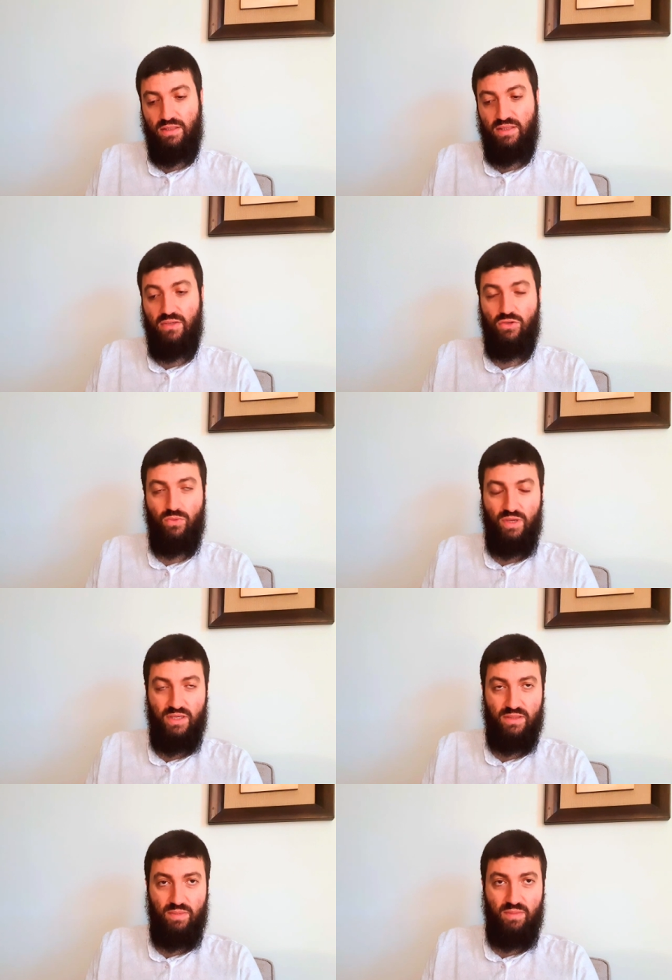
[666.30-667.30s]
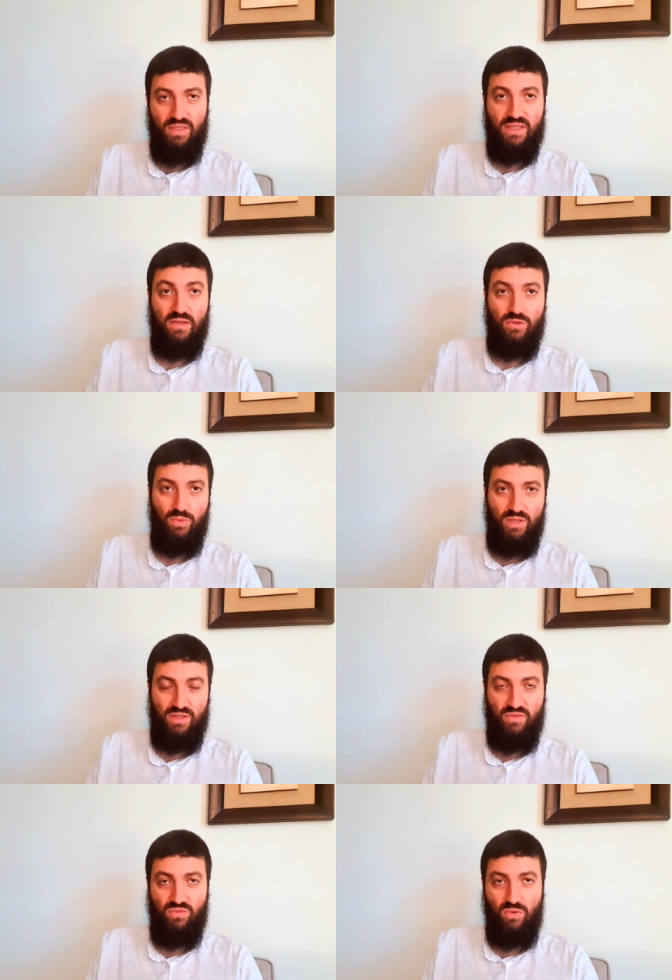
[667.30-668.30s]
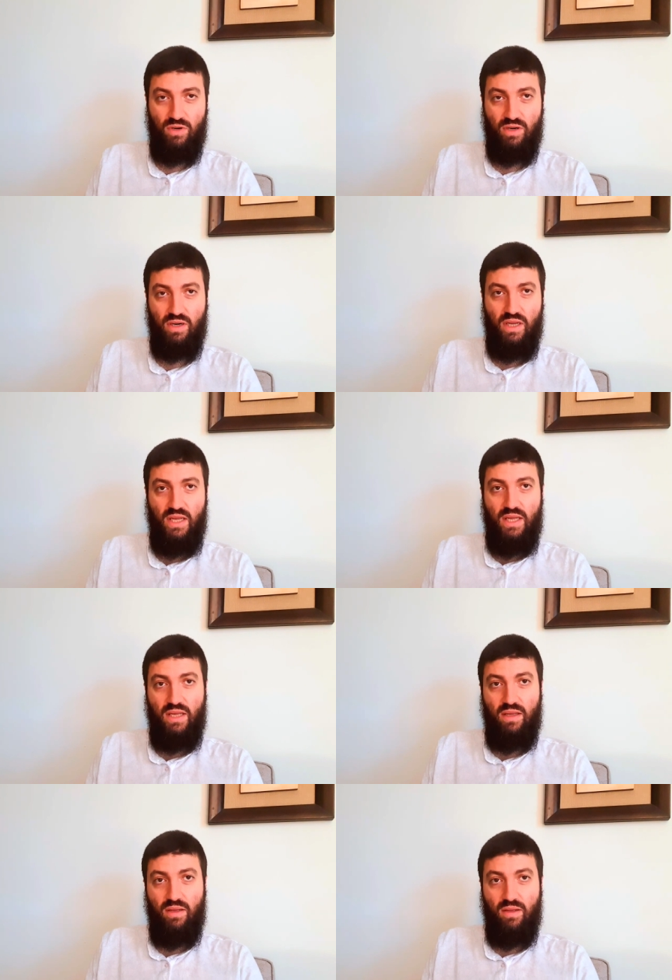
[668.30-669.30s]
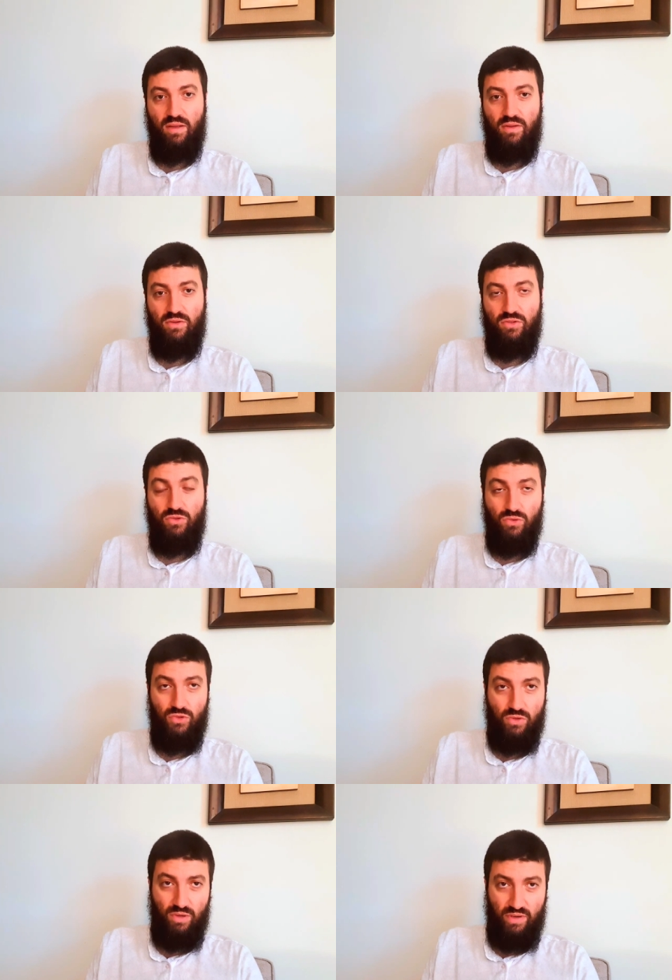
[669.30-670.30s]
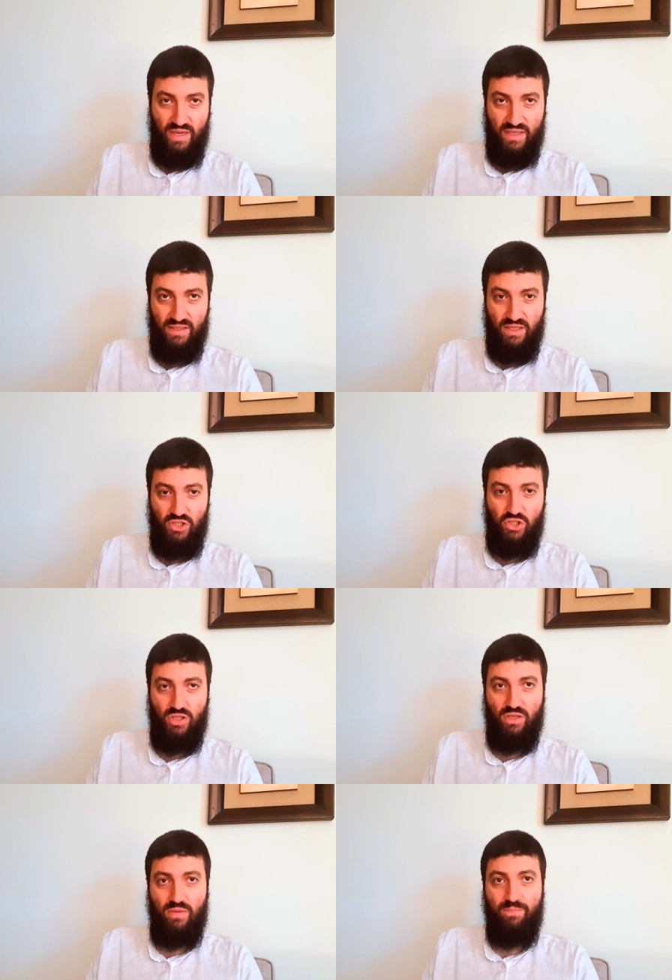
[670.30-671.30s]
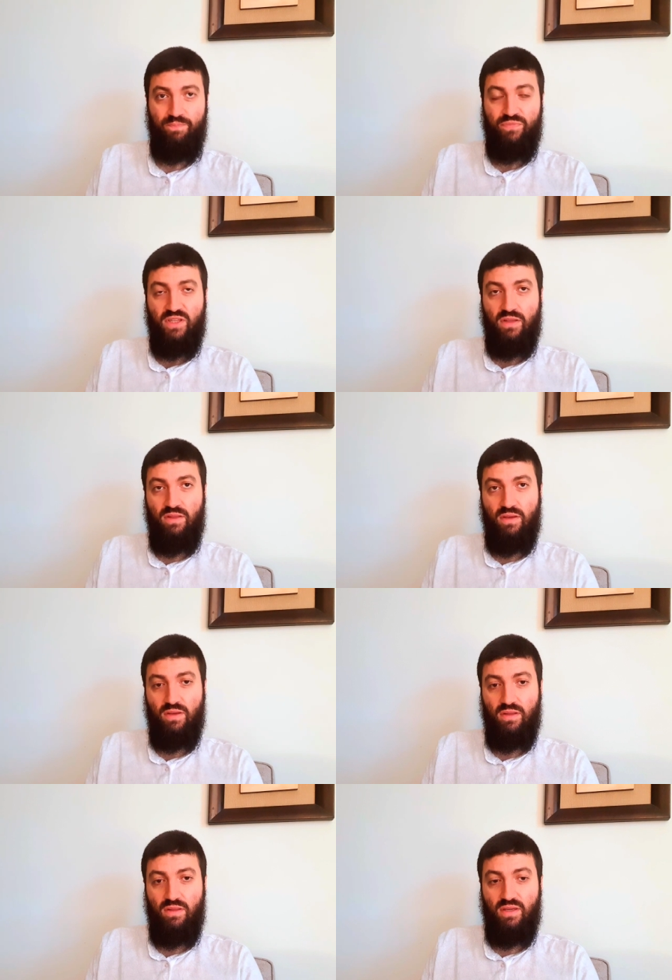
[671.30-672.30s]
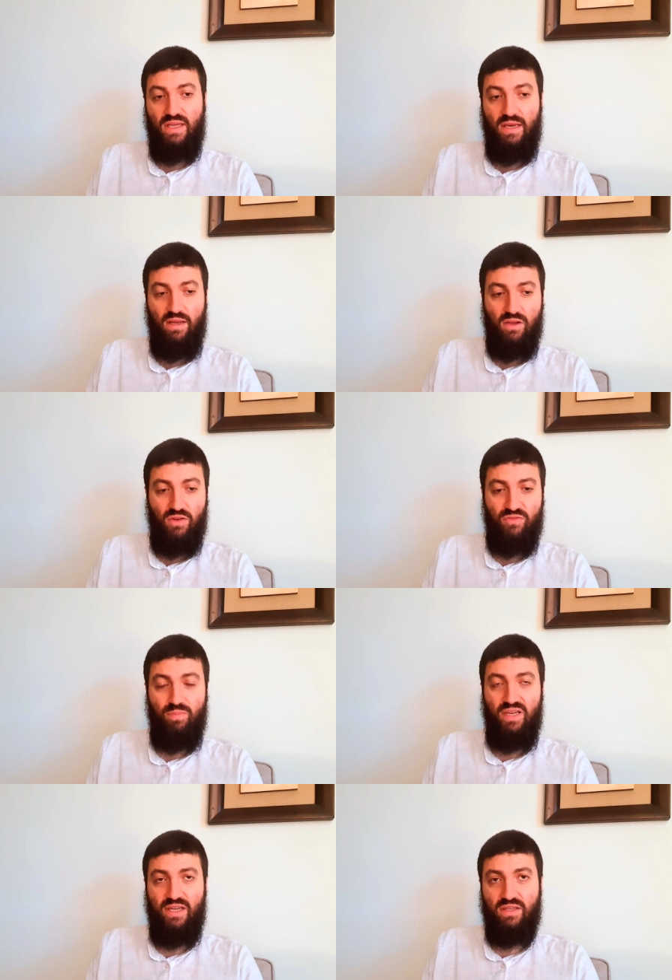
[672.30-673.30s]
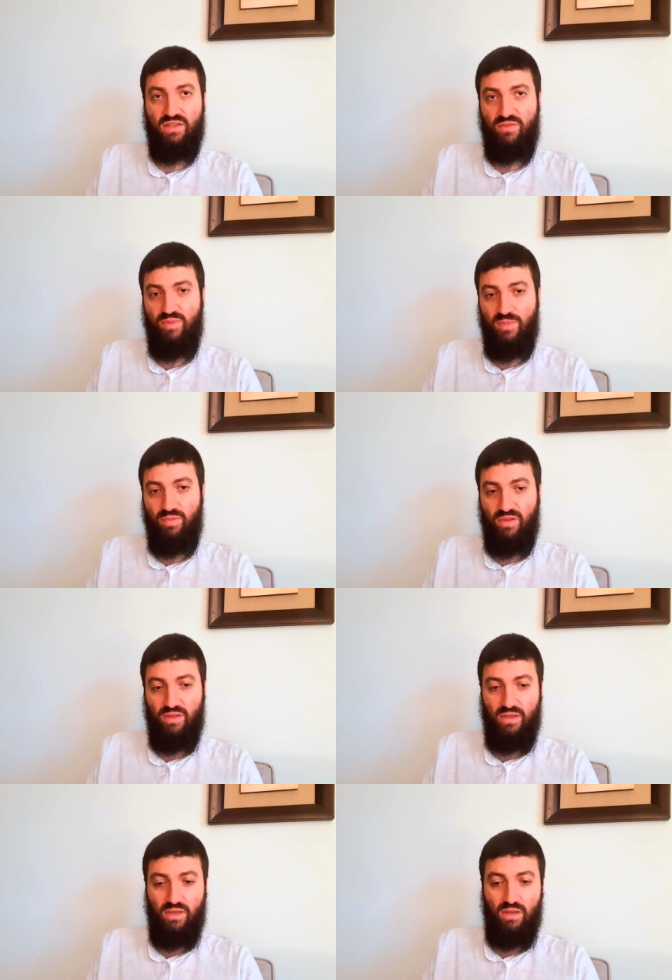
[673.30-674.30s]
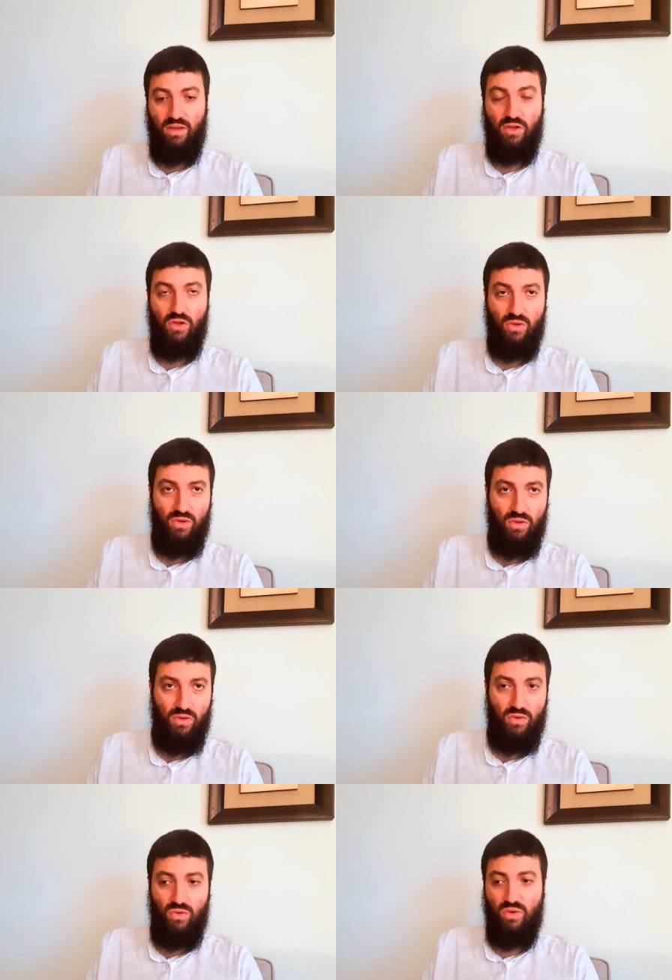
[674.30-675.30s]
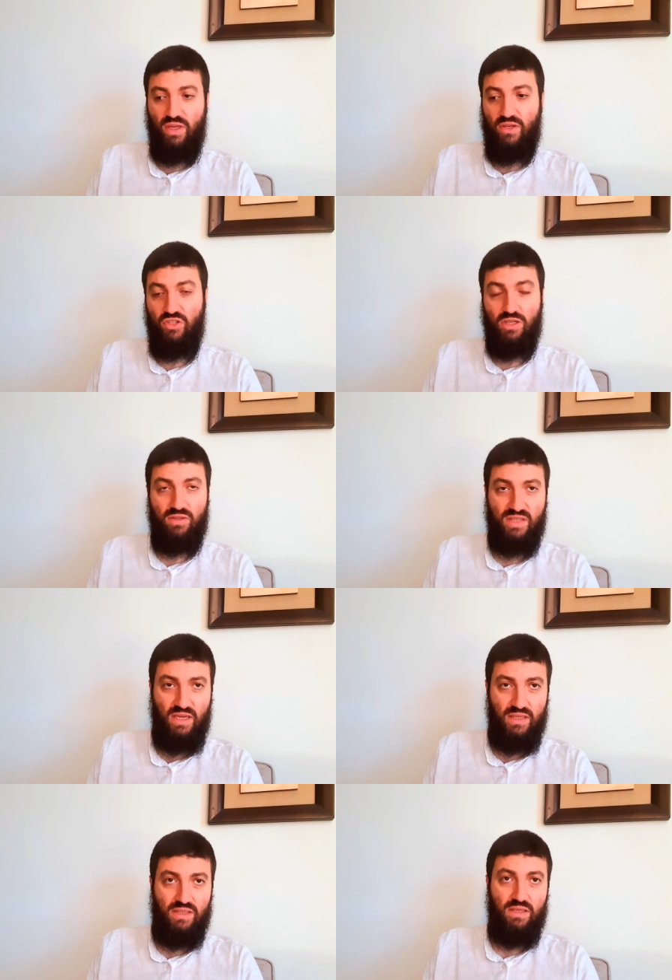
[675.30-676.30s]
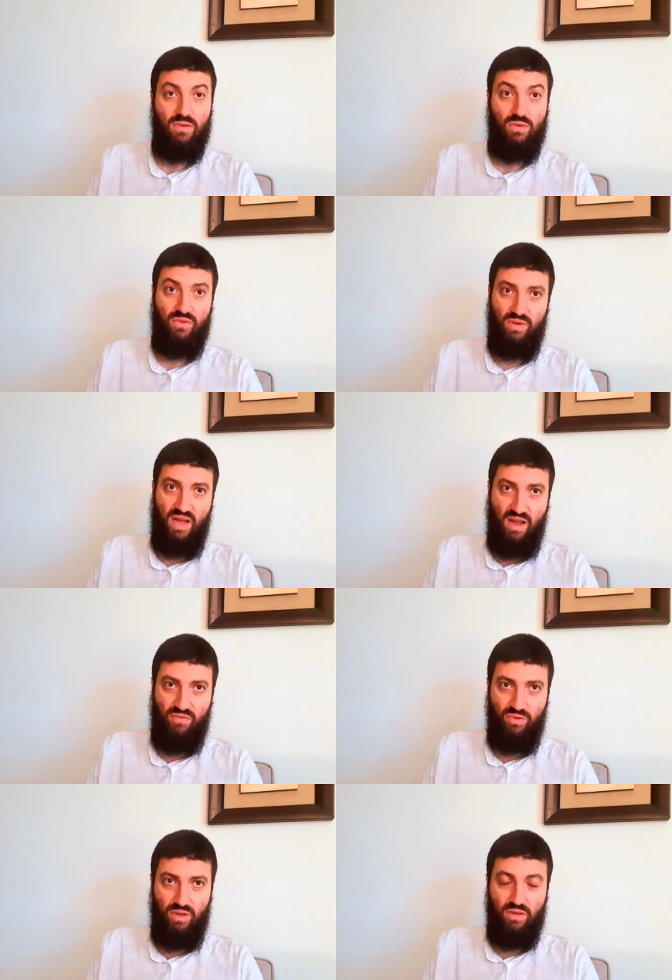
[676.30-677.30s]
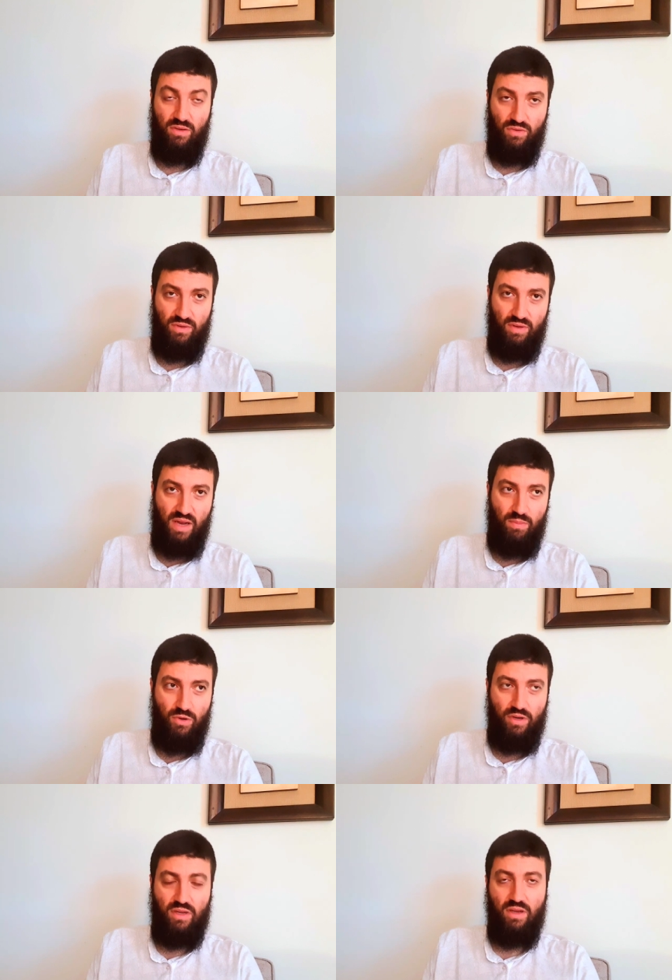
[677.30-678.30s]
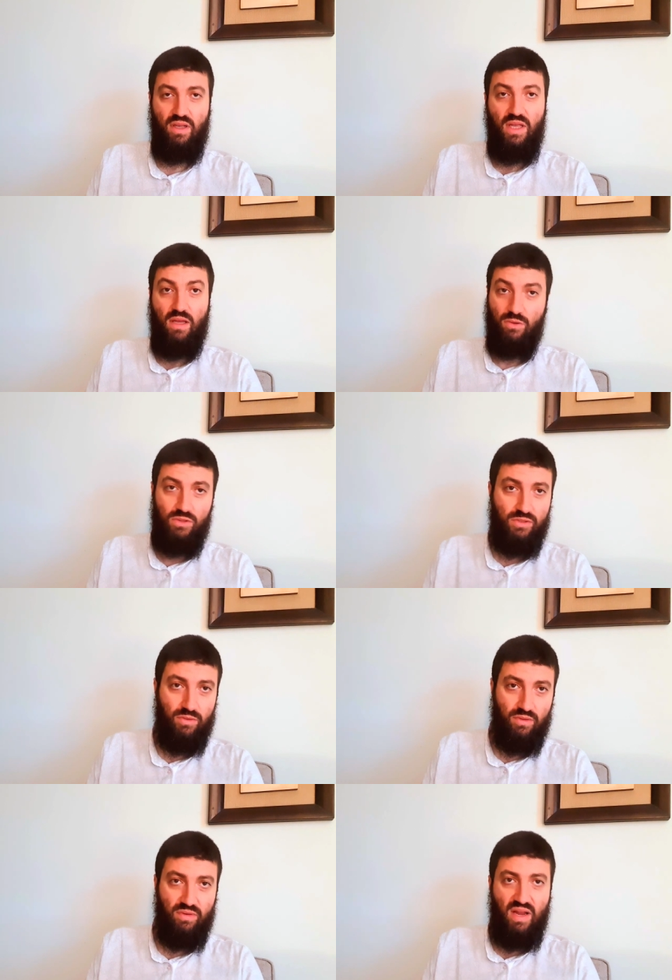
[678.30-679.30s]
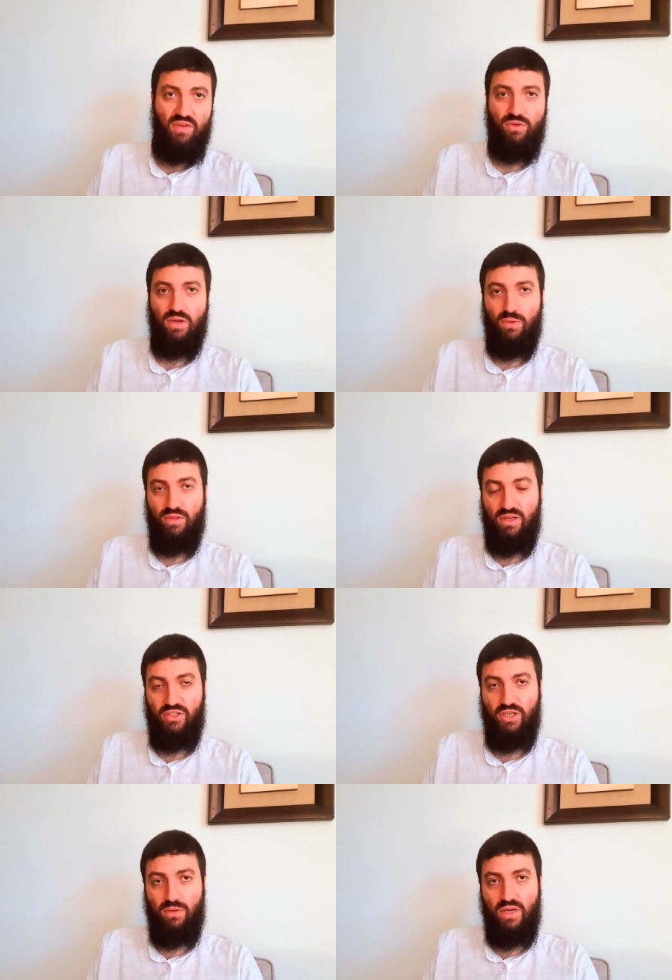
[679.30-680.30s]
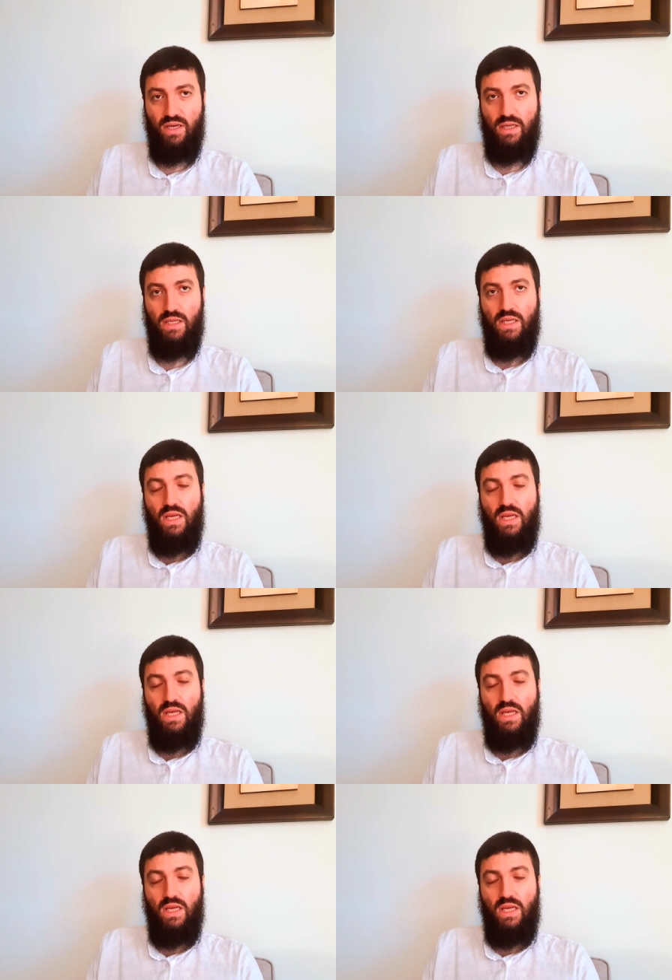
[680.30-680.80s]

centuries, maybe centuries of war uh, due to colonization, the, the killing of millions of people in uh, Congo, uh, genocides in northern, Africa, uh, northern America, and also northern Africa with Algeria,